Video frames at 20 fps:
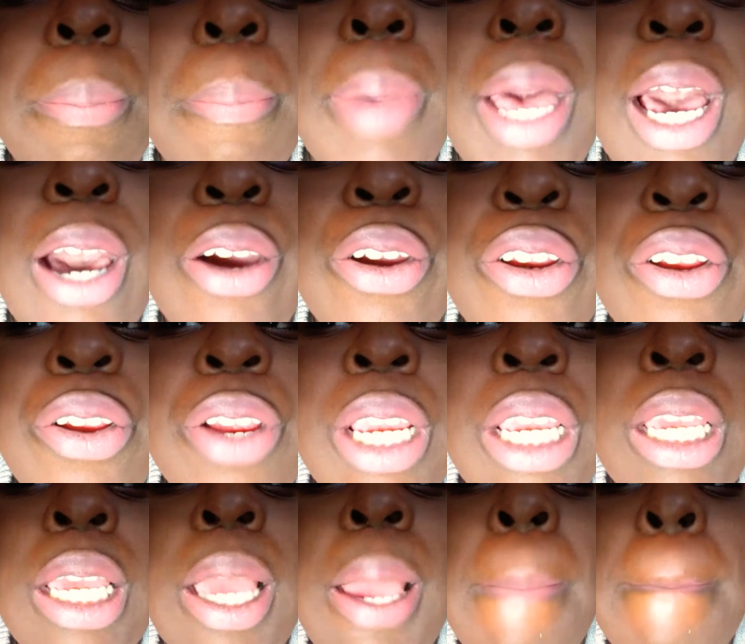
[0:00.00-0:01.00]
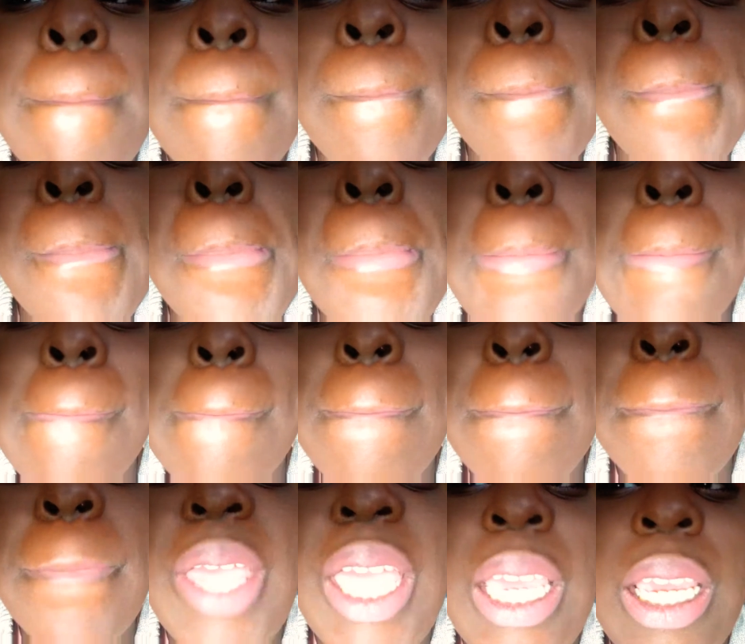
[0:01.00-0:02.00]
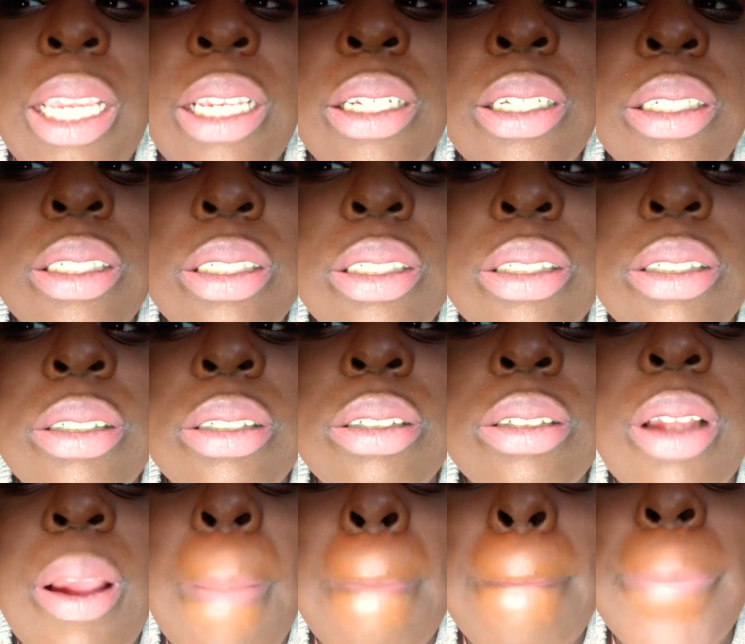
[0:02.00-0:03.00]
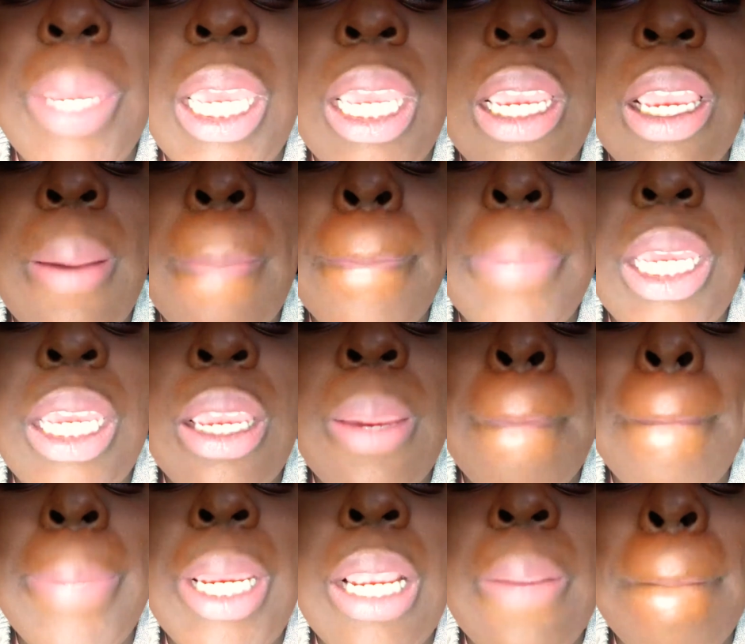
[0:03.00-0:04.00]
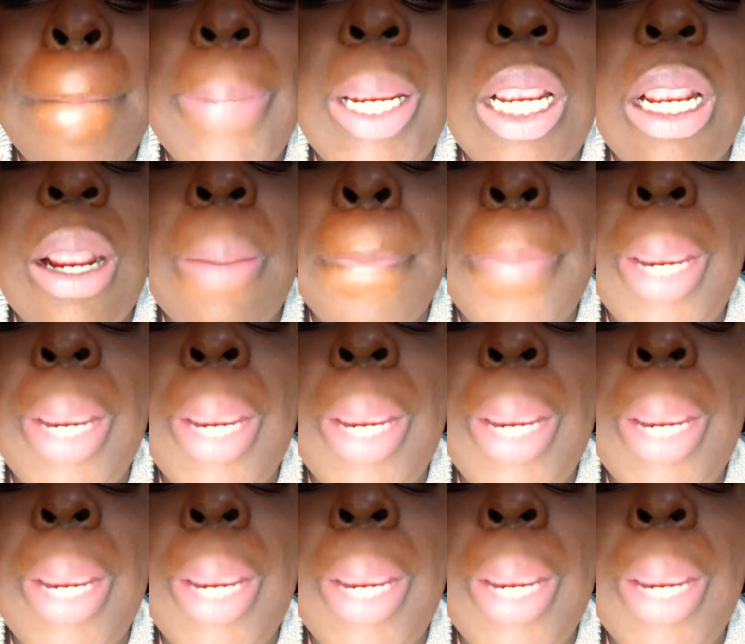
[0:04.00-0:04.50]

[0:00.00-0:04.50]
powdery pink. Pink, pink, pink, pink,